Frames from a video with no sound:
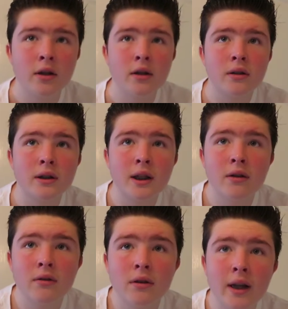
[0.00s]
turns
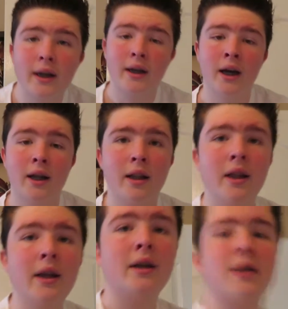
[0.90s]
out like
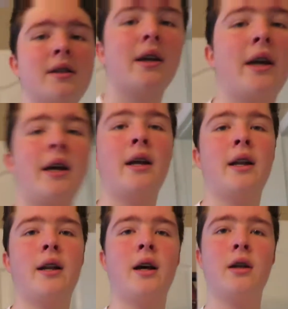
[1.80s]
this
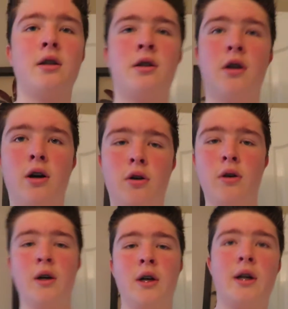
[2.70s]
and
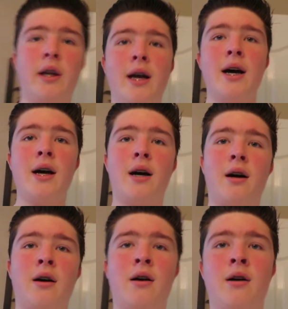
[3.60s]
so yeah
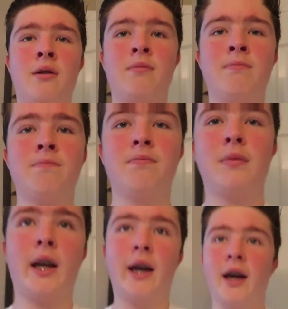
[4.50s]
um
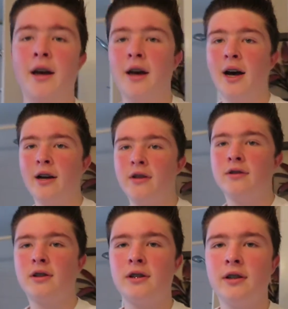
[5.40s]
like I don't
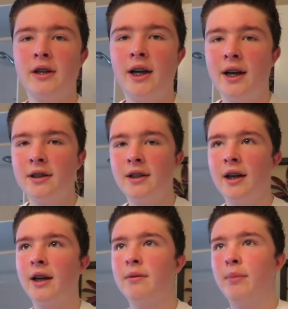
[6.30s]
know what to tell you guys.
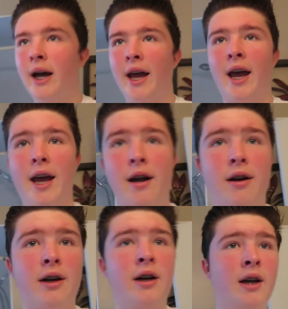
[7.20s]
Like my
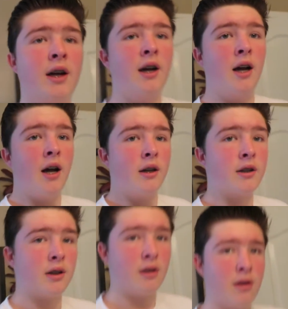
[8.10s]
hair
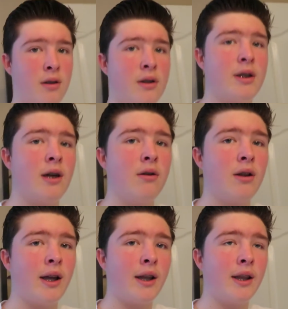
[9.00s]
just turns
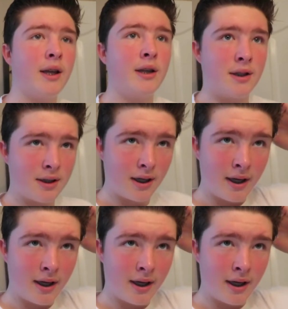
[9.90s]
out like this,